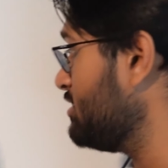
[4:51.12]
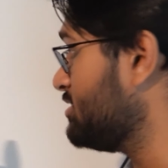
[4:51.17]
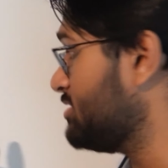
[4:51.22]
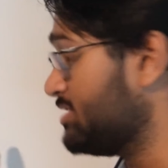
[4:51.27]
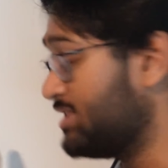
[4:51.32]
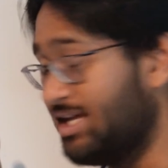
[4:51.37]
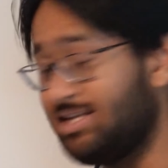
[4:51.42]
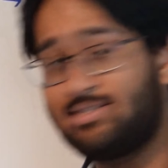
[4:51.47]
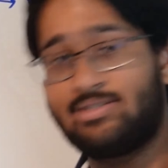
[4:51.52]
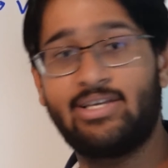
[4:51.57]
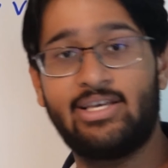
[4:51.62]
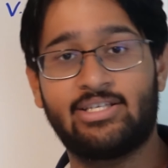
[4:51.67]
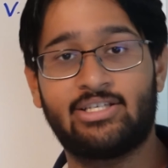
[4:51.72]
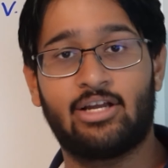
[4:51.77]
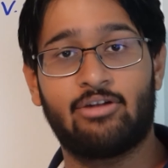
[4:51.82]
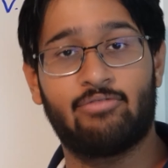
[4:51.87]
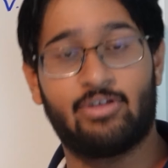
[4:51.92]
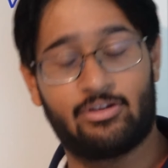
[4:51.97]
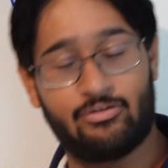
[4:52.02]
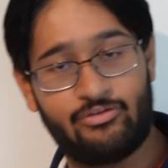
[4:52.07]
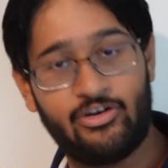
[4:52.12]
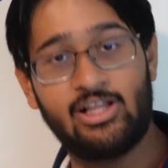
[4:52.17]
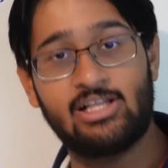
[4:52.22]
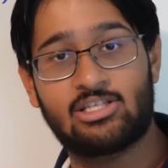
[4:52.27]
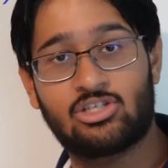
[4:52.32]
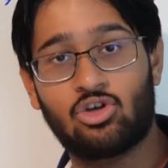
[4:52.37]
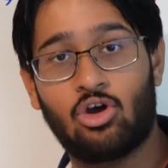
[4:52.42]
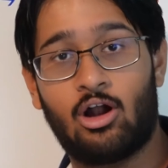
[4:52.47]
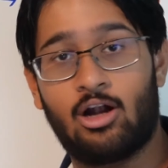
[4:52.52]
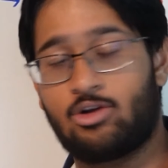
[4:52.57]
This season, with Phil
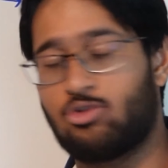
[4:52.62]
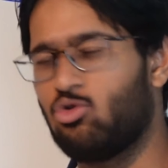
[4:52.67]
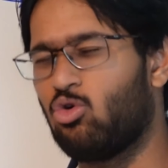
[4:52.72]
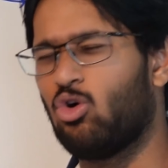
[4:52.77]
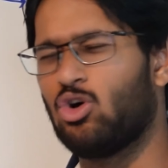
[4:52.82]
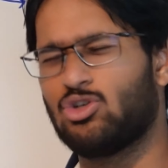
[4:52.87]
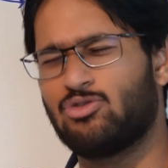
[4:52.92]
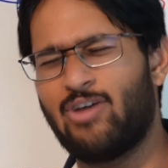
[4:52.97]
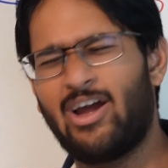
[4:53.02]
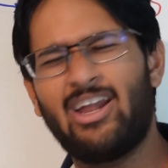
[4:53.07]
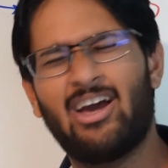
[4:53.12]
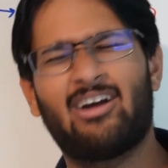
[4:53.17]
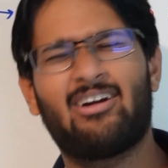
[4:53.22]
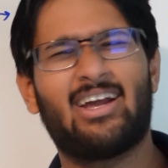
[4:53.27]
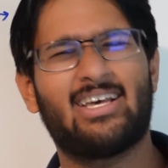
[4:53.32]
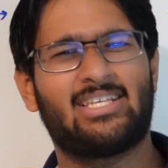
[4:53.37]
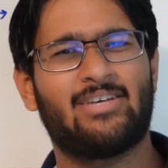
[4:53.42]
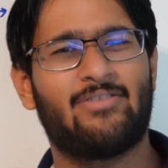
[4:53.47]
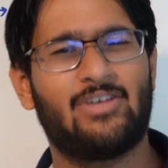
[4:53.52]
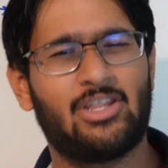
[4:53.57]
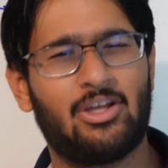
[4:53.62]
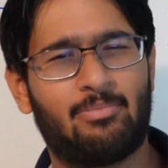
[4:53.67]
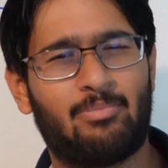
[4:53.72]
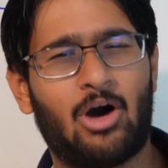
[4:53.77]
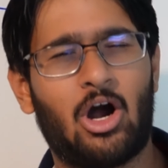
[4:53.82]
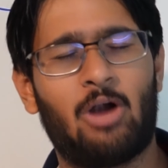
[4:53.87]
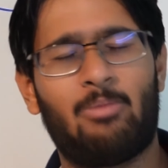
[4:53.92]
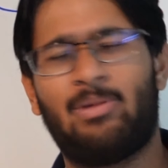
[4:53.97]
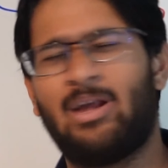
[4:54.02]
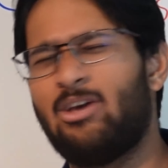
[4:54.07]
Salt, who goes very aggressive in the
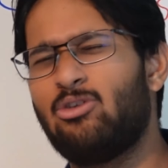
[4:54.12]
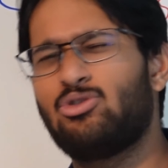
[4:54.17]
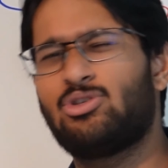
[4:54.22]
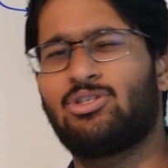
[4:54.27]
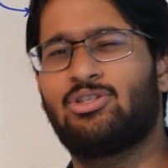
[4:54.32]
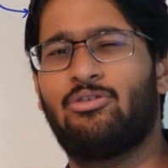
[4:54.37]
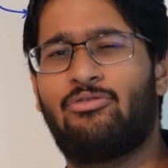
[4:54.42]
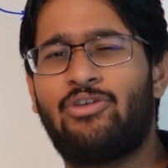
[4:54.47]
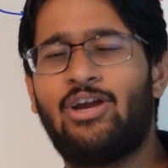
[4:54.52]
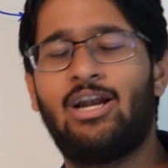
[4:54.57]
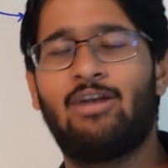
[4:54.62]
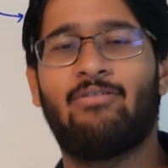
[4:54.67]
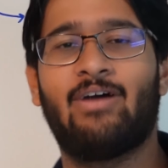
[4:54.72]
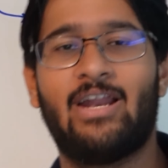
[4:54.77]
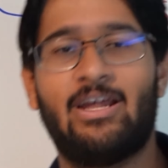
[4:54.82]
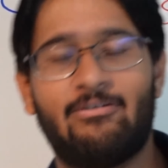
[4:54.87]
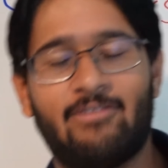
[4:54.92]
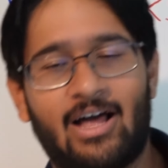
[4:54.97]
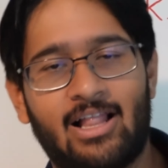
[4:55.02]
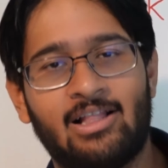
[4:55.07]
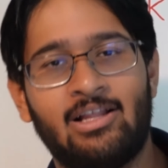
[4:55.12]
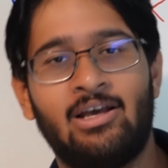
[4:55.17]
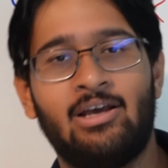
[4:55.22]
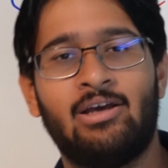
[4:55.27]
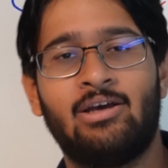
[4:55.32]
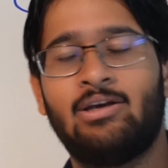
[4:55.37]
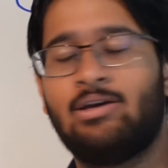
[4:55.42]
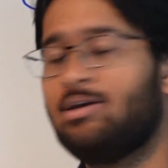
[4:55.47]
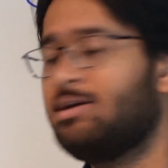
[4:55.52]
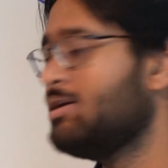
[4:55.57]
power play, uses the field very well,
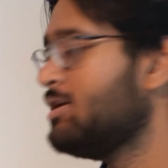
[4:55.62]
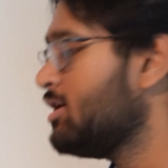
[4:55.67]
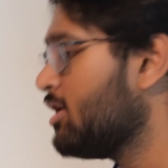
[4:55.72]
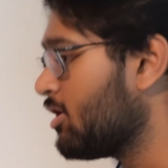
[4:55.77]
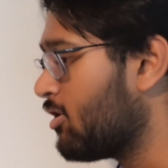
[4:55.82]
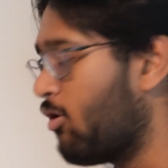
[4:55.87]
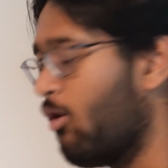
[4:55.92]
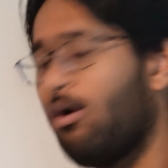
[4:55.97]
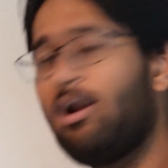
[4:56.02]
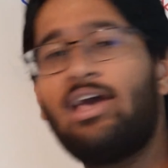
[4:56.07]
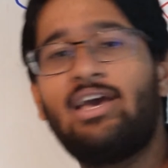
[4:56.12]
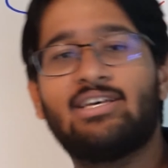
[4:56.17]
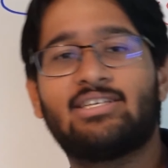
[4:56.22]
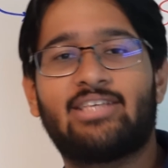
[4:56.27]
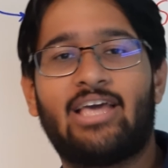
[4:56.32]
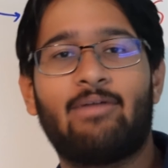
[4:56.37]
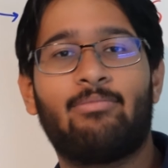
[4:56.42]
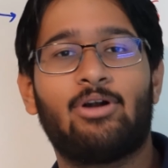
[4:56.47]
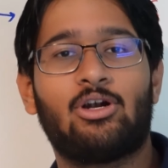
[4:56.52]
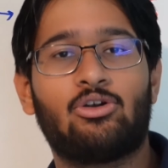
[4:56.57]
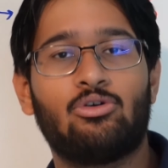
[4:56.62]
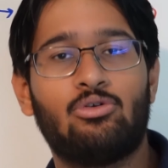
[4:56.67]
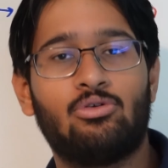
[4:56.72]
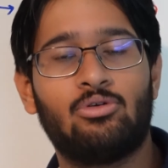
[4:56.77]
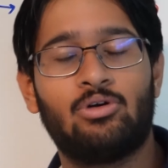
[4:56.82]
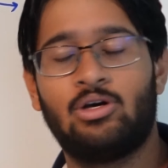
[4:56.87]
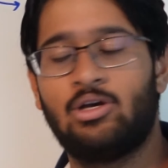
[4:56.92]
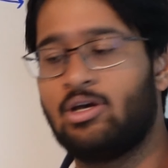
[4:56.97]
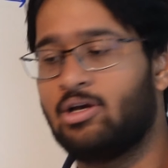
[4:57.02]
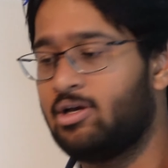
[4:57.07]
Kohli is able
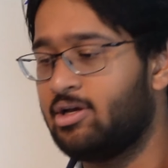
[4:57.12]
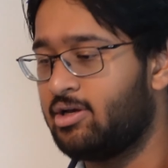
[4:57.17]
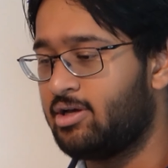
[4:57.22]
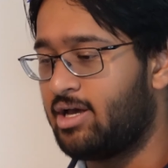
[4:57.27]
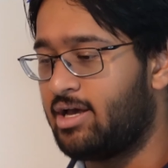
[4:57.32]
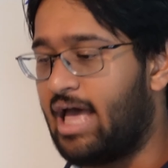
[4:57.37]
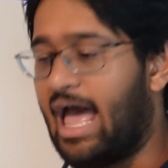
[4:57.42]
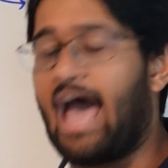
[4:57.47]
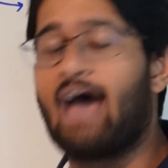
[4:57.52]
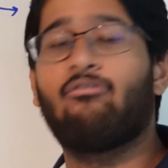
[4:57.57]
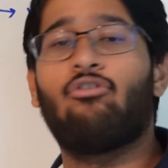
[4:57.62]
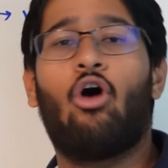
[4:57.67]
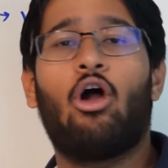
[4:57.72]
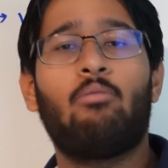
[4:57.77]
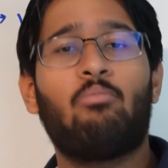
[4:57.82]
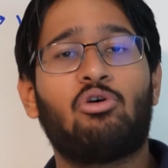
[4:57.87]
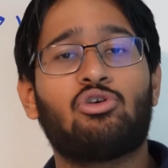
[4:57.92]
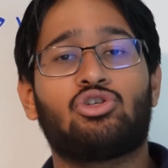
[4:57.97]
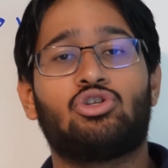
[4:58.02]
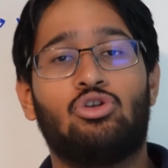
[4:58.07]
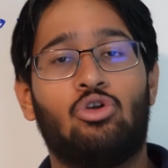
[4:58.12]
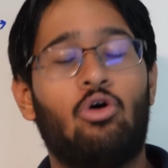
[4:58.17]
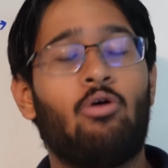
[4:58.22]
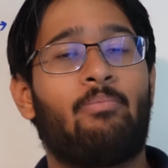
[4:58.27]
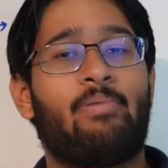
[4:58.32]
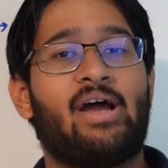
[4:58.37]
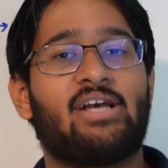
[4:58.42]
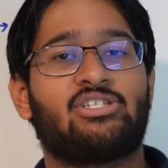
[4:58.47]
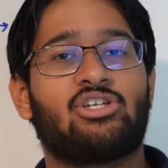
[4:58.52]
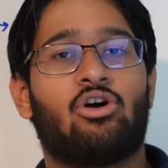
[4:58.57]
to have almost no
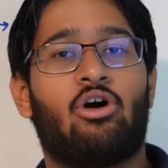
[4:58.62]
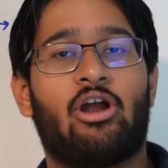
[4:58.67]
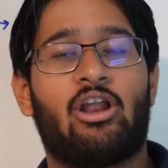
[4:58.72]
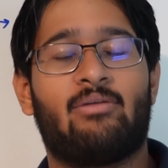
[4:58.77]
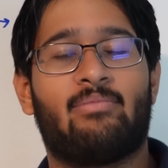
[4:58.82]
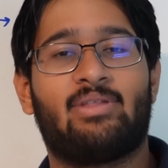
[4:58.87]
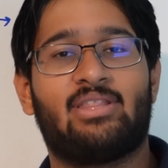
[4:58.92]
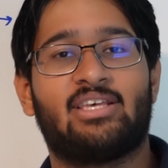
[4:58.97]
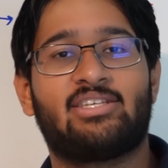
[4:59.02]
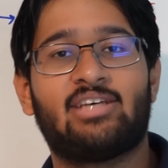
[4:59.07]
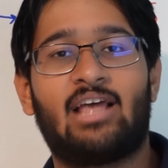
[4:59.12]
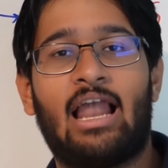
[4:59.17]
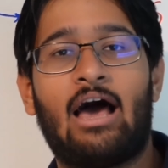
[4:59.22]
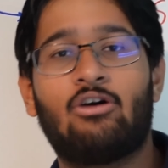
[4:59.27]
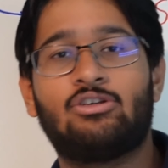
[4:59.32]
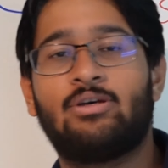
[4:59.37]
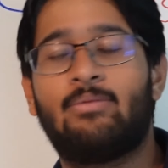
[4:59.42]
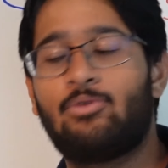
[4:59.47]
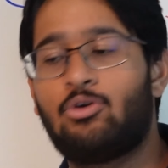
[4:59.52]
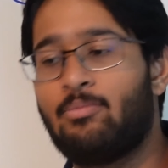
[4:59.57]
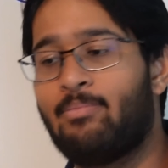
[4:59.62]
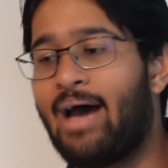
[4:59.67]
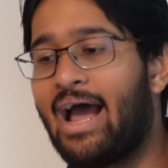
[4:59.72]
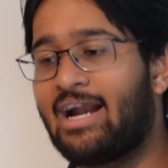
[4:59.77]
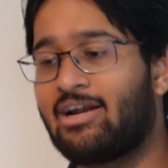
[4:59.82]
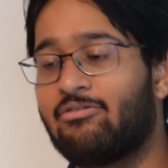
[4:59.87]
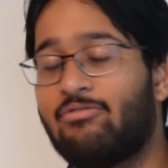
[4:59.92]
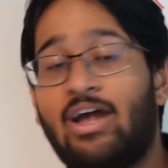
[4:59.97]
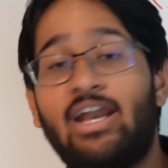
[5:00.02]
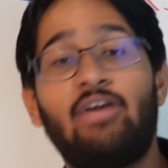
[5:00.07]
pressure on him, and this allows him to
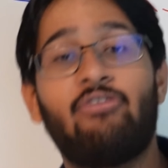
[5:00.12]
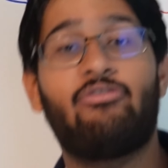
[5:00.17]
bat very